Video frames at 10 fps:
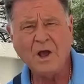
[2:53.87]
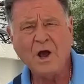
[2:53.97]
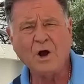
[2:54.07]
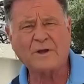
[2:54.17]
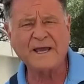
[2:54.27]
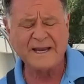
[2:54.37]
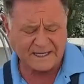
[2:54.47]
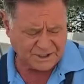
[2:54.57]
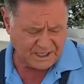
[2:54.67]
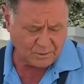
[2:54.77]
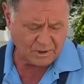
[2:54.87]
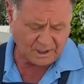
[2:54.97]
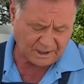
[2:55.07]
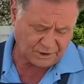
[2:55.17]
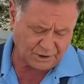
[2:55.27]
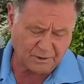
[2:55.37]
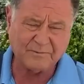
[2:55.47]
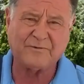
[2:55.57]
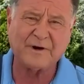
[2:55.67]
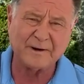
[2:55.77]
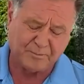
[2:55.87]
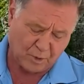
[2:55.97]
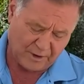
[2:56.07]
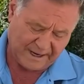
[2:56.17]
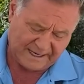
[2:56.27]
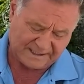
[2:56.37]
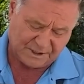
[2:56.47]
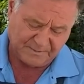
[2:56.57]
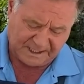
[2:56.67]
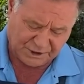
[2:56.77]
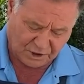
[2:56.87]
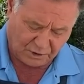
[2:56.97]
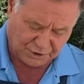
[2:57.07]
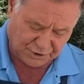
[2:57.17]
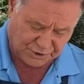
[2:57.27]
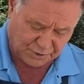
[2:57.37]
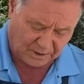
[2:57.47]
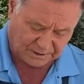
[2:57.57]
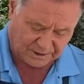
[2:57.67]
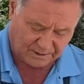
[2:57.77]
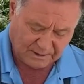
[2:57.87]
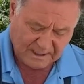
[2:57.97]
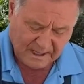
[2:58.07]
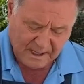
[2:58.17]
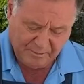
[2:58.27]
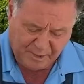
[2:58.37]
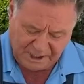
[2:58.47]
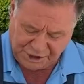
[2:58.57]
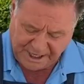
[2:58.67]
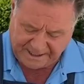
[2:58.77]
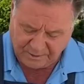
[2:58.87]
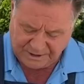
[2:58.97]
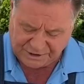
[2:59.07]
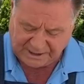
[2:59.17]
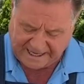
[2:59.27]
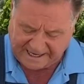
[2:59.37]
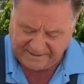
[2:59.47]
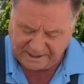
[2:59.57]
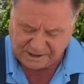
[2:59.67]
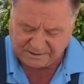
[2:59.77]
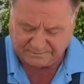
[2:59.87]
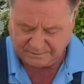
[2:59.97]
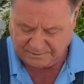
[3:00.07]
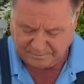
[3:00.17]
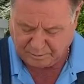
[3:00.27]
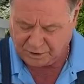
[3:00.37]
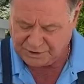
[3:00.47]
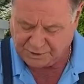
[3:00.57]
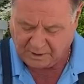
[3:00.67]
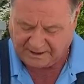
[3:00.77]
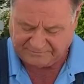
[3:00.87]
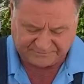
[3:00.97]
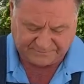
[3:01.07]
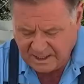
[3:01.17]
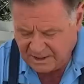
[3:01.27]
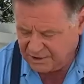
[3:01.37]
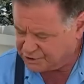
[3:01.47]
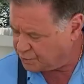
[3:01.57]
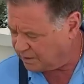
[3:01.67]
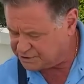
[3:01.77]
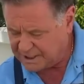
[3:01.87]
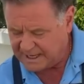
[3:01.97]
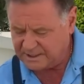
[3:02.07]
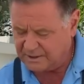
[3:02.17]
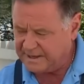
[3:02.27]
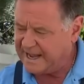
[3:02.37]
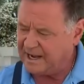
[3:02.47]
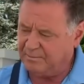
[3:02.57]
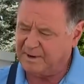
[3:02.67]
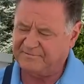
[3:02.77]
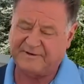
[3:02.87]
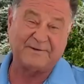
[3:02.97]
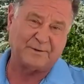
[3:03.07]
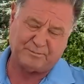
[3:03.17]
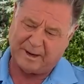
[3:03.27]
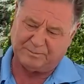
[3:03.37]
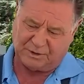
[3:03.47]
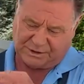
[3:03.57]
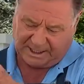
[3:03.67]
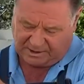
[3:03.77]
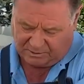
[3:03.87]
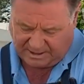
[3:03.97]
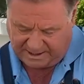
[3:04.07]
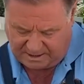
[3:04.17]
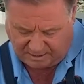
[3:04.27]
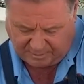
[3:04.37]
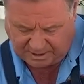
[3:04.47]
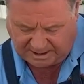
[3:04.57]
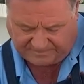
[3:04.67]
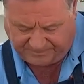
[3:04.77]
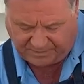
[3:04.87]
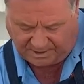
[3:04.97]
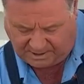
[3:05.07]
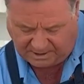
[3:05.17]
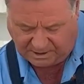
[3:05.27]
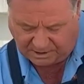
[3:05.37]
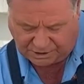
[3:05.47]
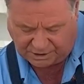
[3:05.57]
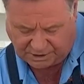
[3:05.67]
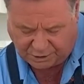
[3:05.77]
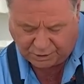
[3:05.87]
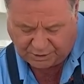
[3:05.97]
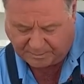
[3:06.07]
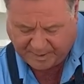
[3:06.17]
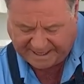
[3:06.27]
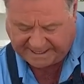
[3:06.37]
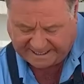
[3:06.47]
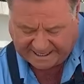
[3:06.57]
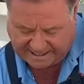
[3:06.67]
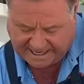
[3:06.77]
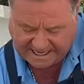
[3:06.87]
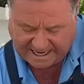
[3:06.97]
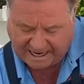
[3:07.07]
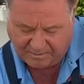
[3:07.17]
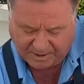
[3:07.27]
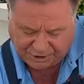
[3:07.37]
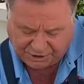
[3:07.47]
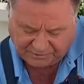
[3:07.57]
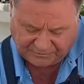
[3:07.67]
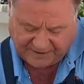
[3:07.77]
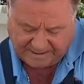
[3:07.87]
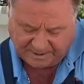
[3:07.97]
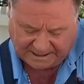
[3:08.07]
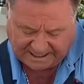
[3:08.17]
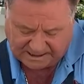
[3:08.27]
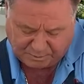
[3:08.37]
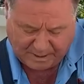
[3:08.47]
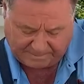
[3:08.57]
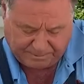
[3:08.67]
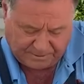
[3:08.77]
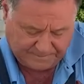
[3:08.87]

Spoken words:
Okay, next thing we're going to do, very important, I got some nice kosher salt here. Be generous. A lot of this burns off. The salt's on there now, my favorite pepper shaker right here. But, you know, just depending on how much your family likes pepper.